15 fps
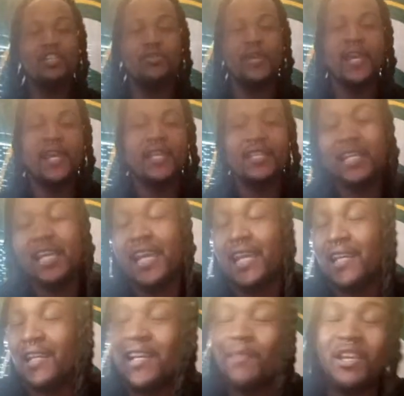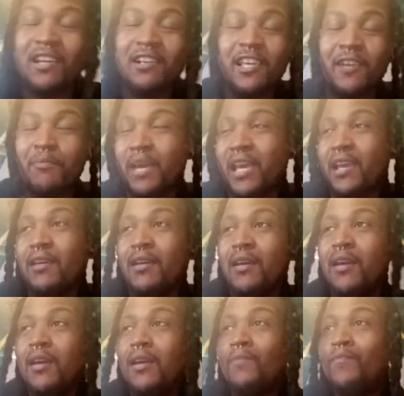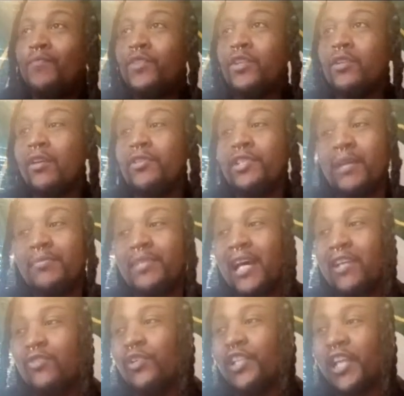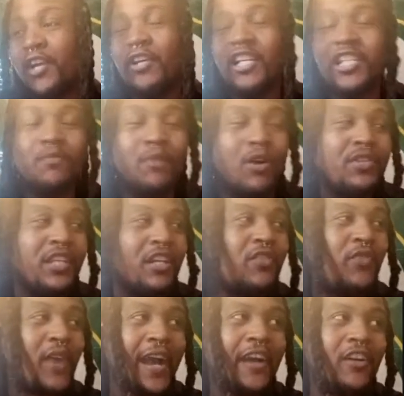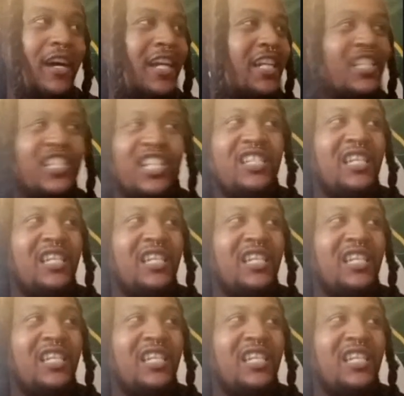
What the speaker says: trades? Again, it could be clickbait. You know, sometimes where there is smoke, there's fire. I didn't just